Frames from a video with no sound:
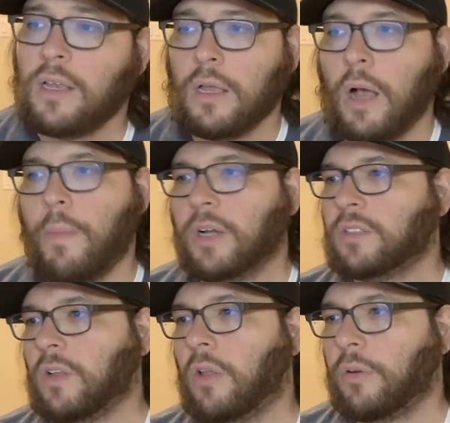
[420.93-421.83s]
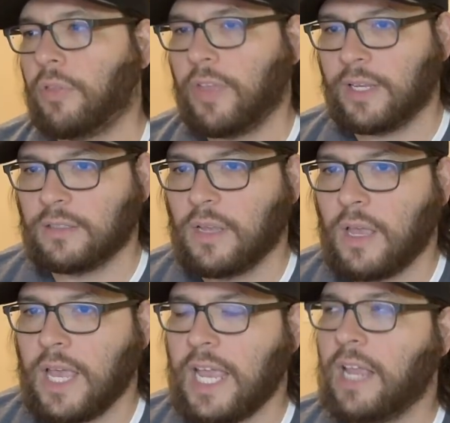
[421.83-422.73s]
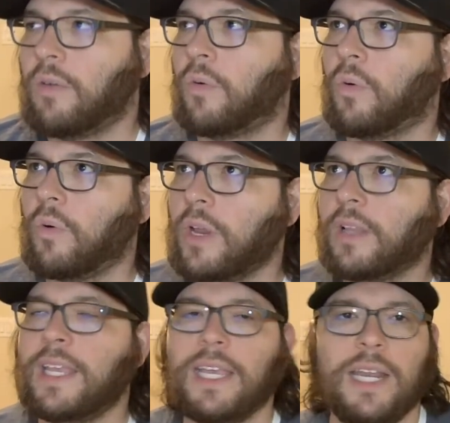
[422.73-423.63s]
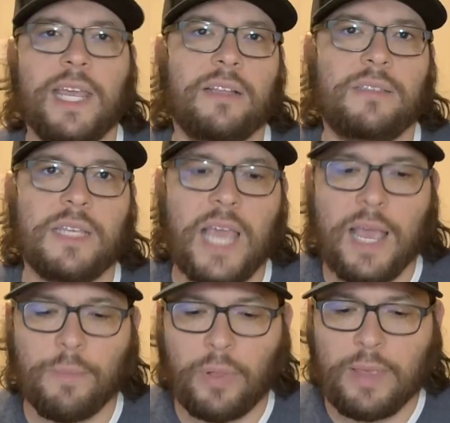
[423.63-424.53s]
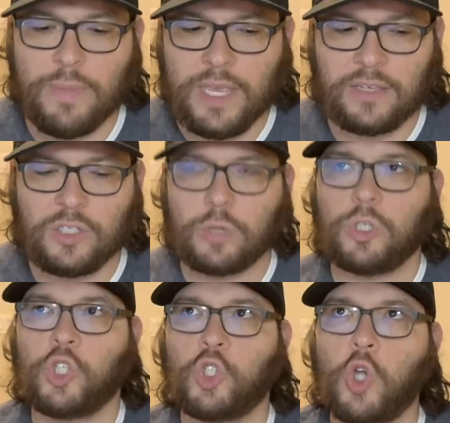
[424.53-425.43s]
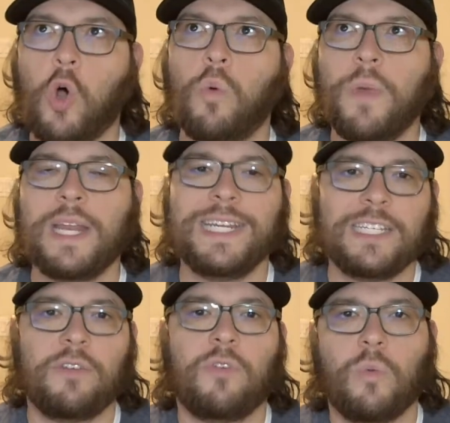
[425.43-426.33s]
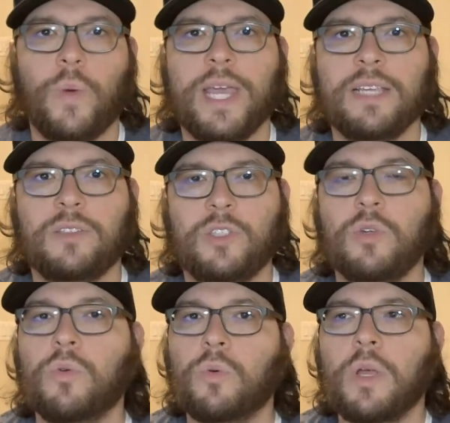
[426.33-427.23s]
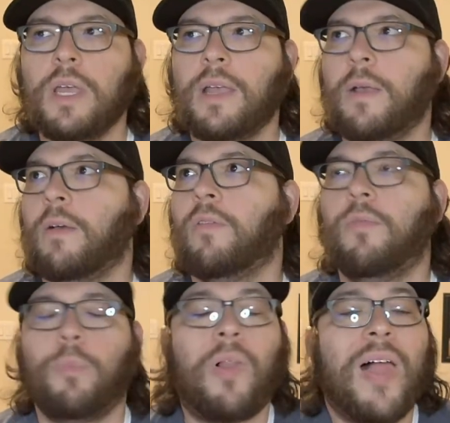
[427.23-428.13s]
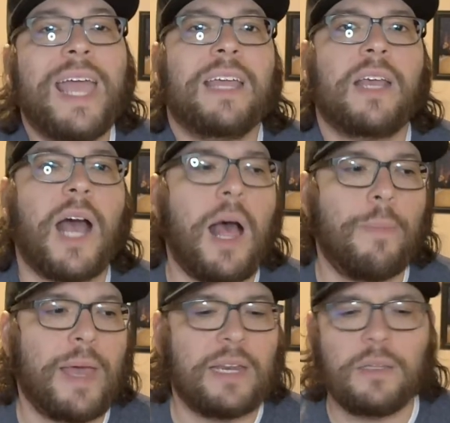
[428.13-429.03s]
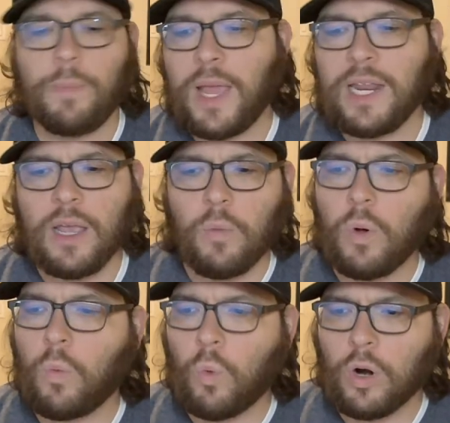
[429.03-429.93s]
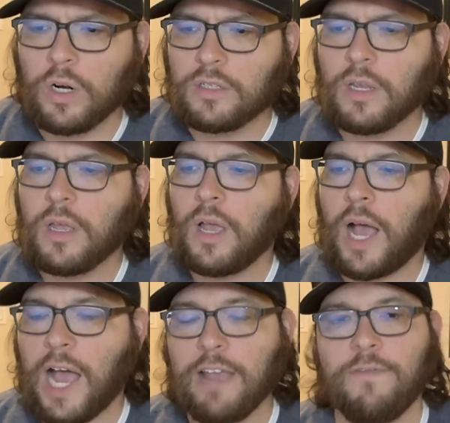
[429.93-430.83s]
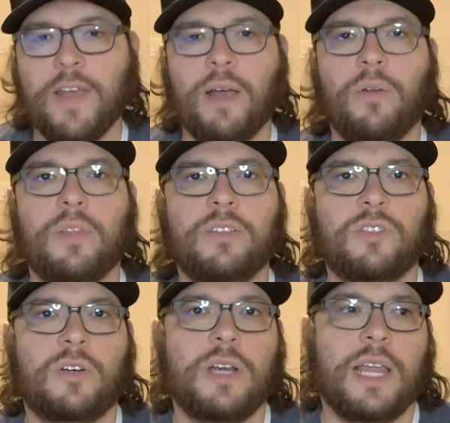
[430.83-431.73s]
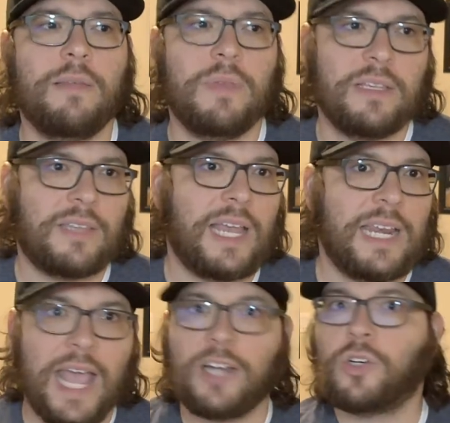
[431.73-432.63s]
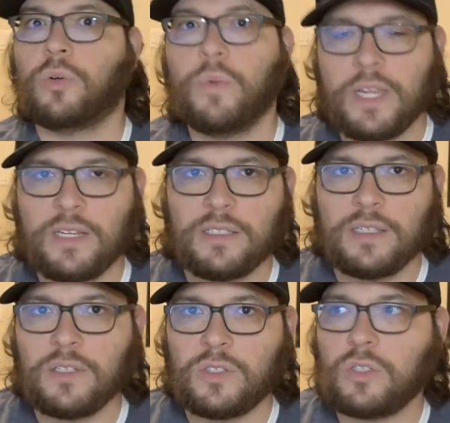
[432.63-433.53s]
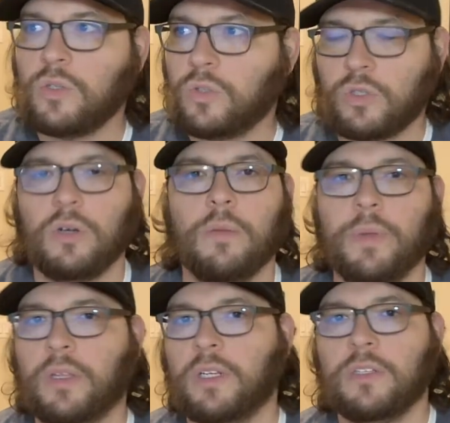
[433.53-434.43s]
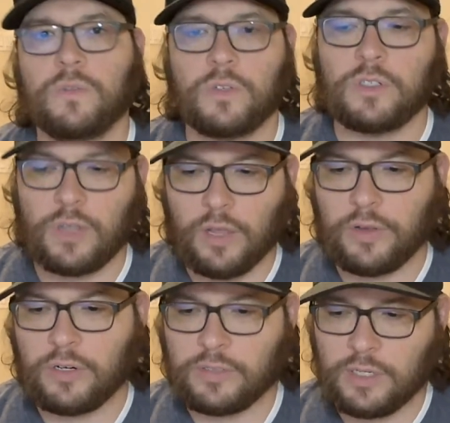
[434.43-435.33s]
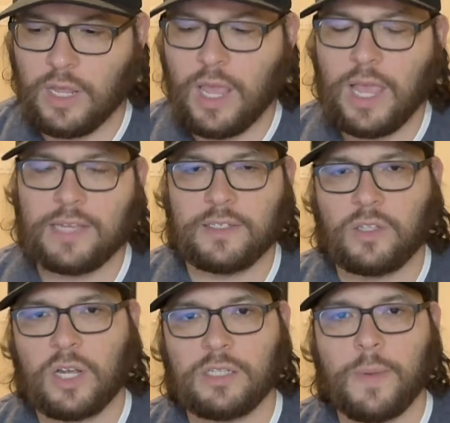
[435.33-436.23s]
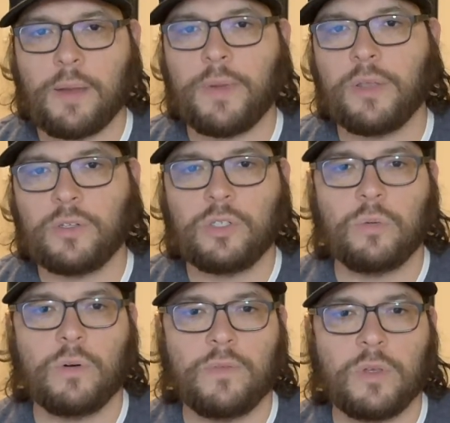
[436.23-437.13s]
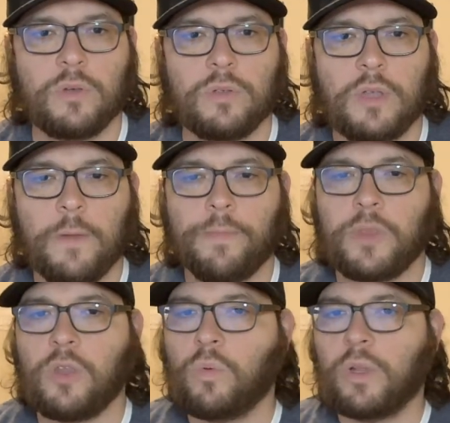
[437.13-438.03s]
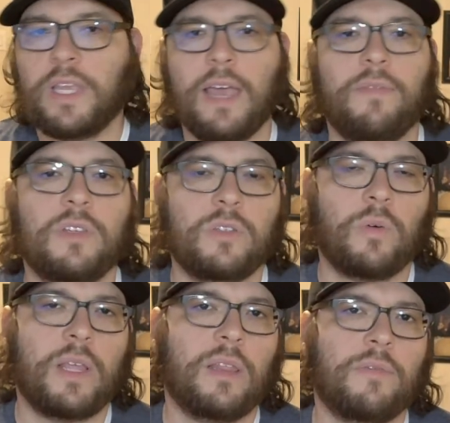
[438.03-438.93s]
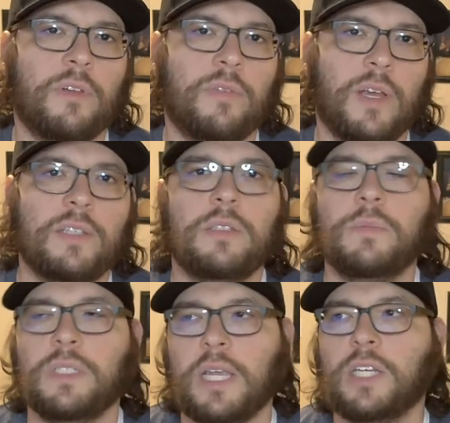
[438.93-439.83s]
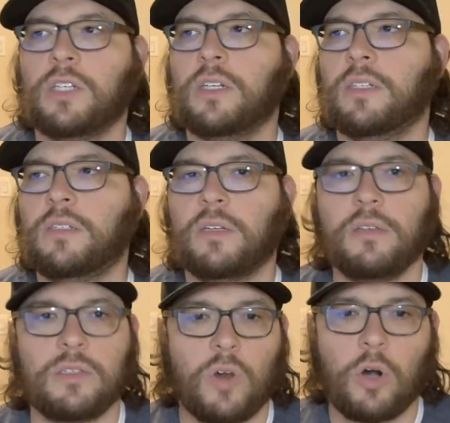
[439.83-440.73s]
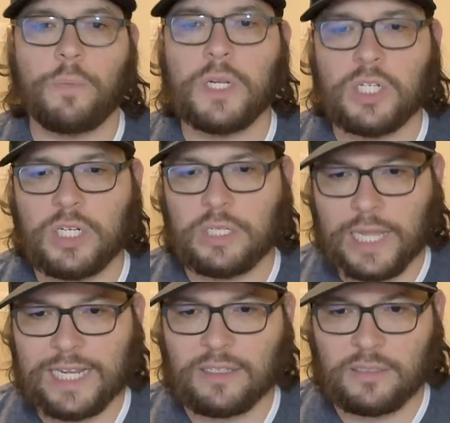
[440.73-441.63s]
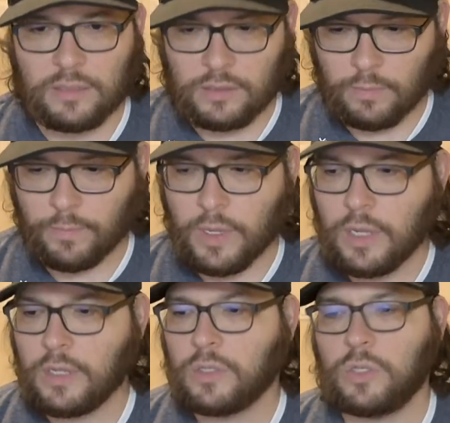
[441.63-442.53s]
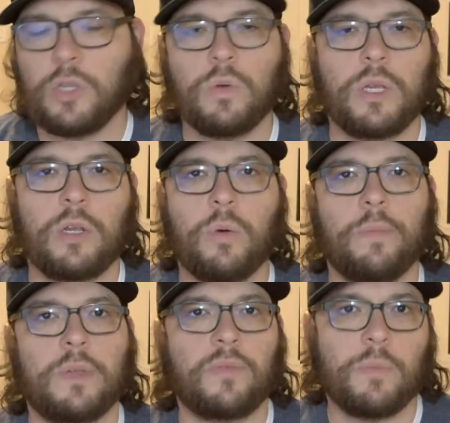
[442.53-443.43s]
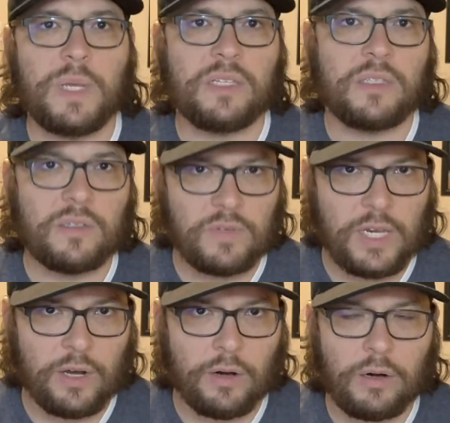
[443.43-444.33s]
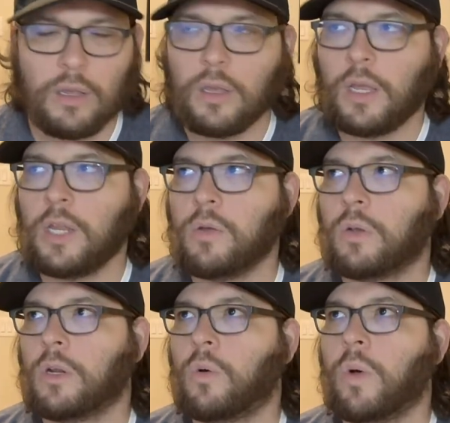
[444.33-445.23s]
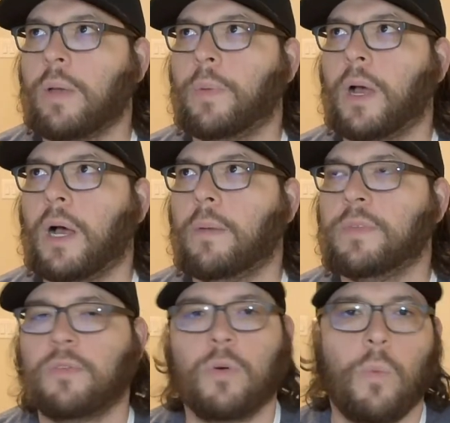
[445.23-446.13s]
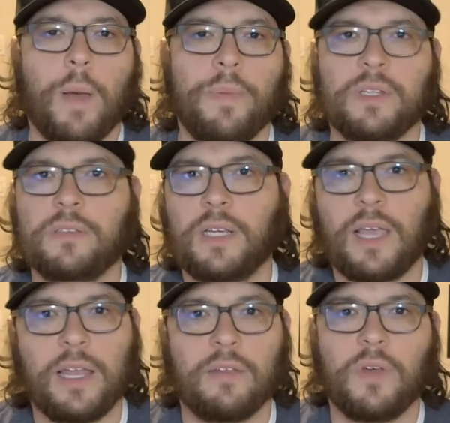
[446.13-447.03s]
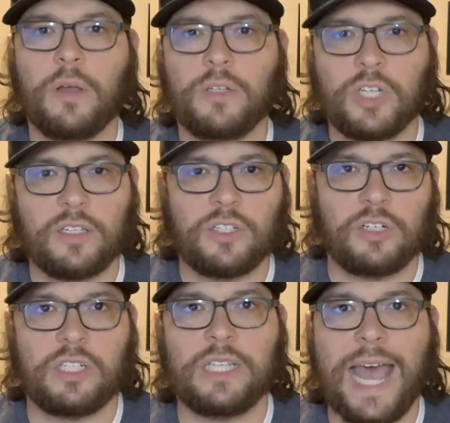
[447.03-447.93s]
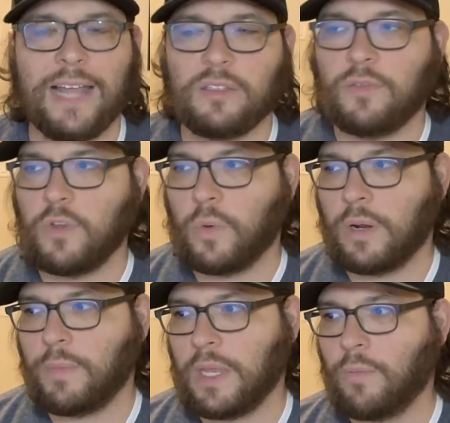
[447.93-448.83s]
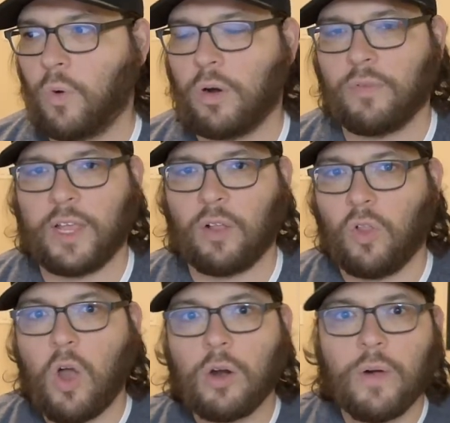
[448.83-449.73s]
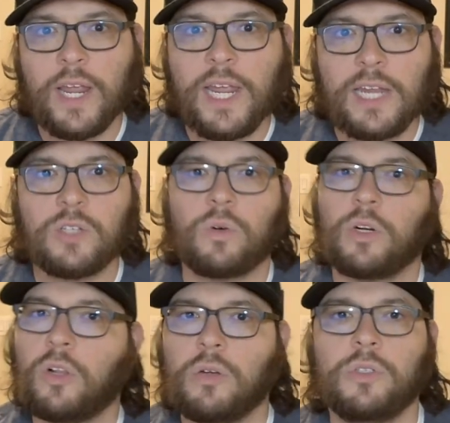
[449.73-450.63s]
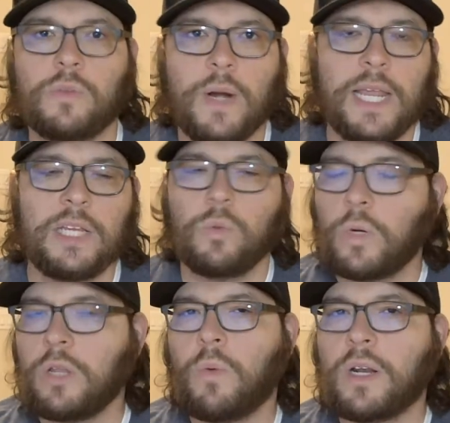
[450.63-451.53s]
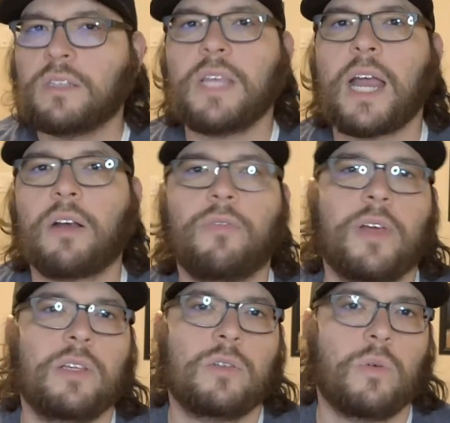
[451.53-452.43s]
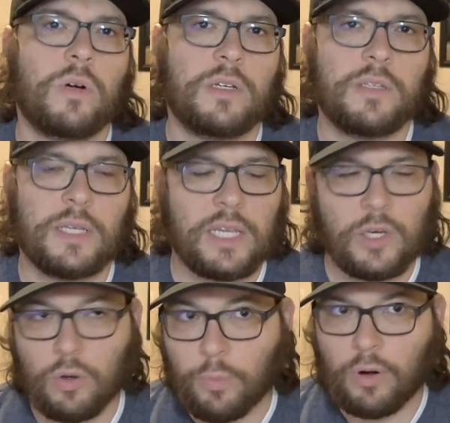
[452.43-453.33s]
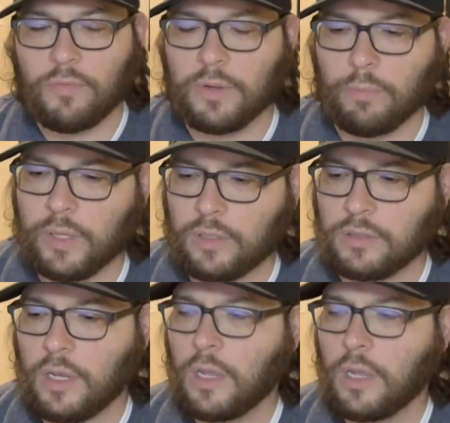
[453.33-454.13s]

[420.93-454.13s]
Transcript: amongst other things. It really enhanced the gameplay because there were so many different ways to play and combat. And depending on what worked, I found that certain enemies had natural weaknesses to certain abilities versus others. And as I talked about in my other two reviews, you really have this great level of customization. It's still this RPG-light system. So you can equip different pieces of gear, and you can equip different weapons that kind of adjust your stats if you want to be more of like a long range or a close range. What do you want to sacrifice in order to get your perfect build?